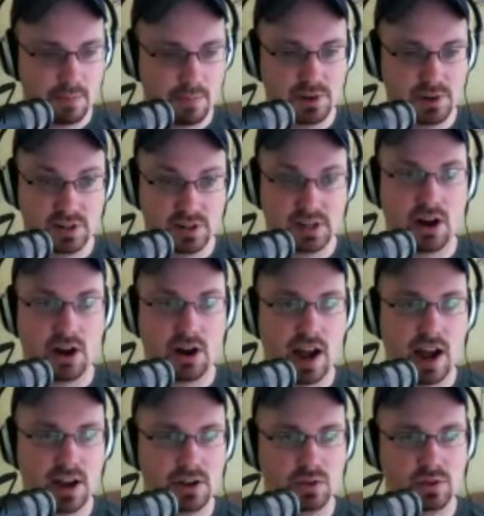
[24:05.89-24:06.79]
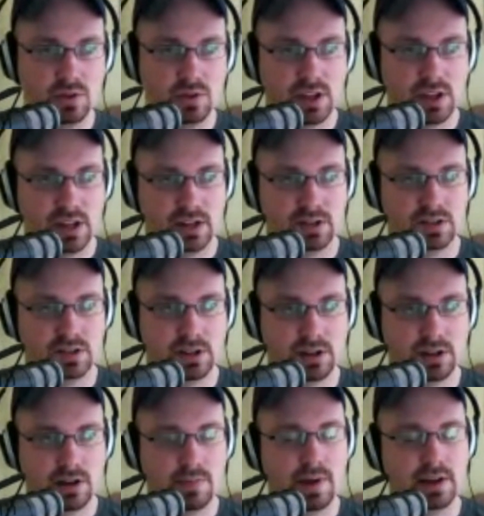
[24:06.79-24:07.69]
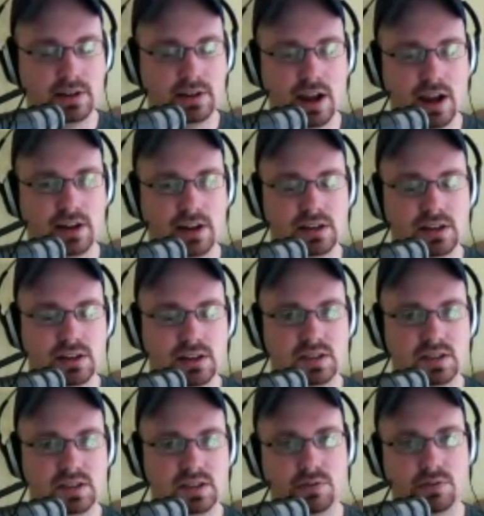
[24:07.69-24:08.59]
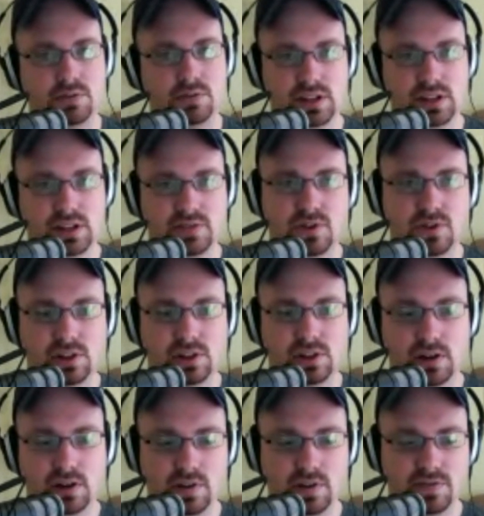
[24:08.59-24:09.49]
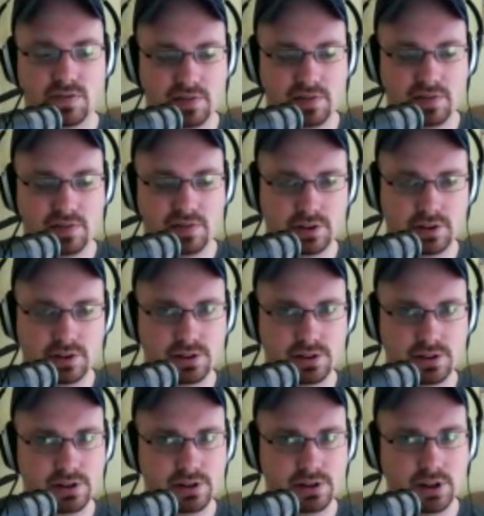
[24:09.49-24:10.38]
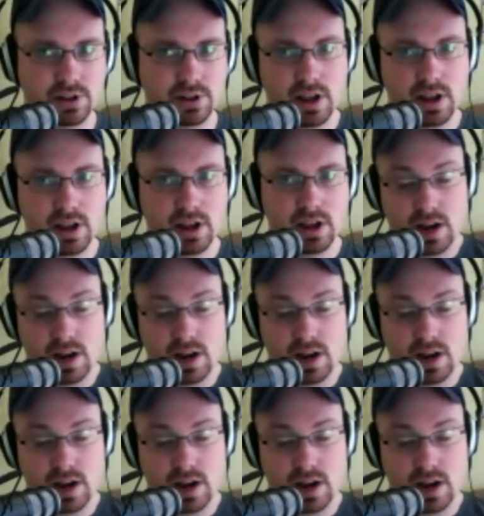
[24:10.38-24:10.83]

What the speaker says: but just how I do things, I tend to stick with the default Laravel 5 structure. And